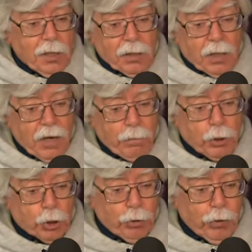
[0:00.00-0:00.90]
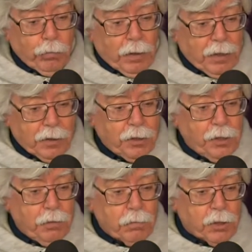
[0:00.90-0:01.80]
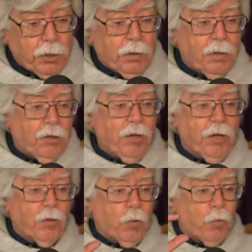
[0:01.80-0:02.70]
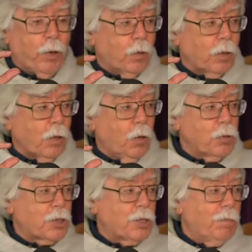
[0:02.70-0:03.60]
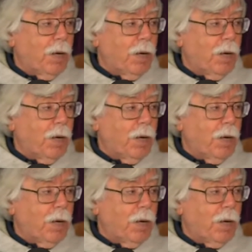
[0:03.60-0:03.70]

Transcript: uh, have been triggered by teams that think they're real close,